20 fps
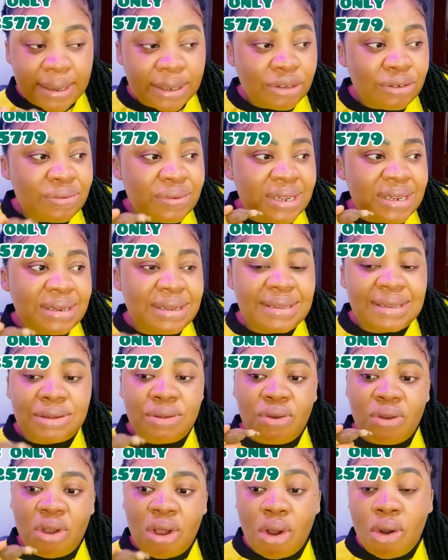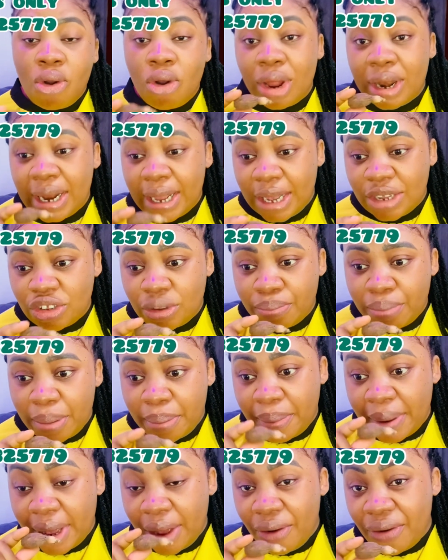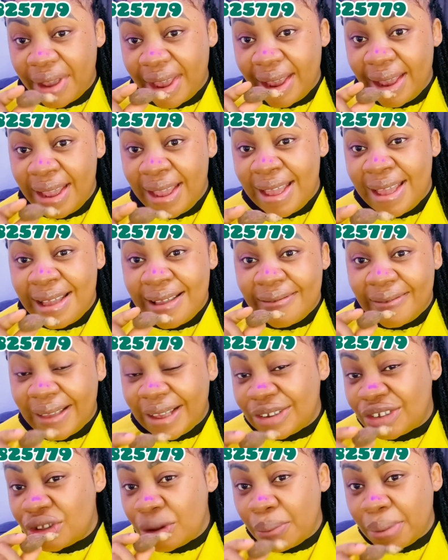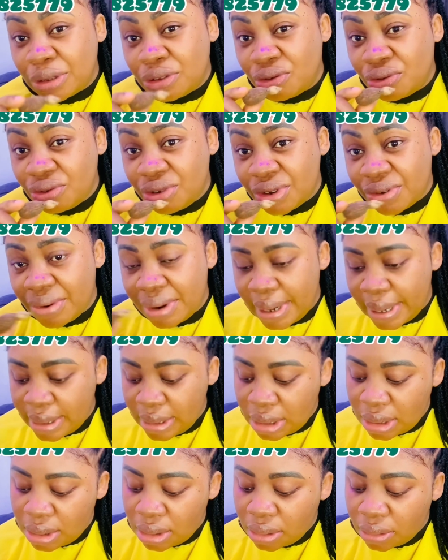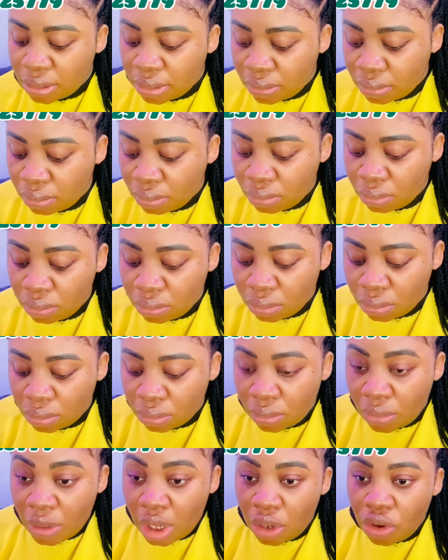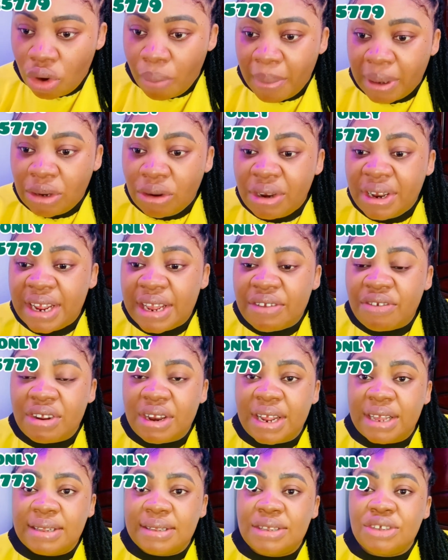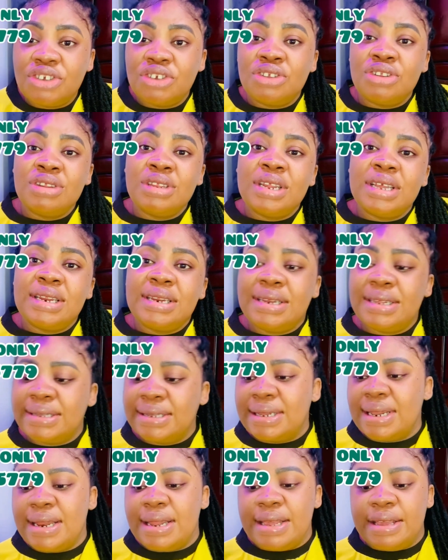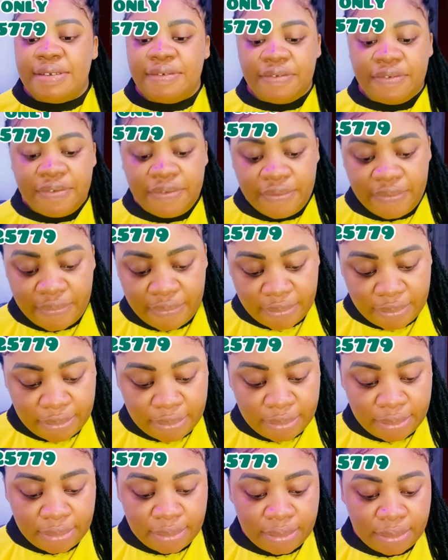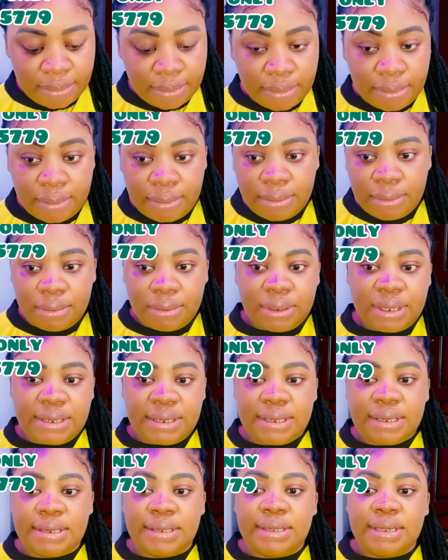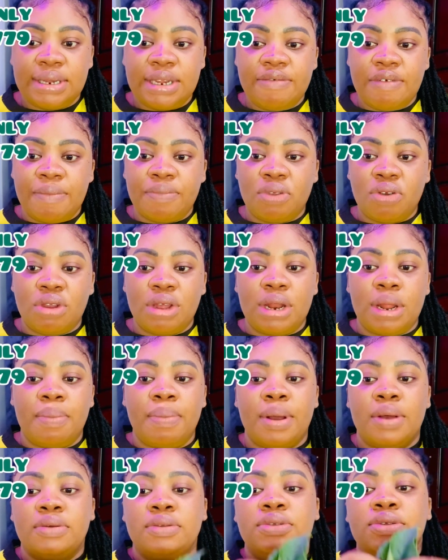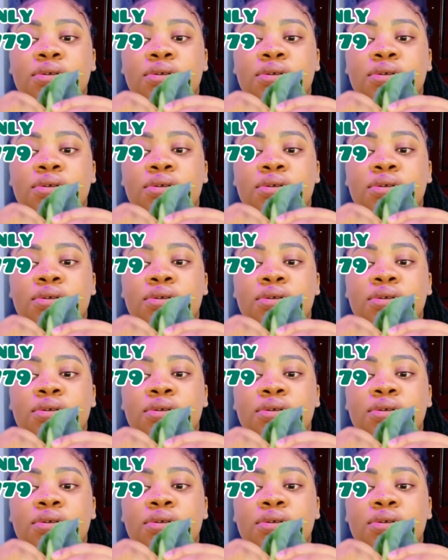You need this local alligator pepper. Okay, that is number two ingredient. Number third ingredient, you need this leaf. This is the leaf I'm talking about.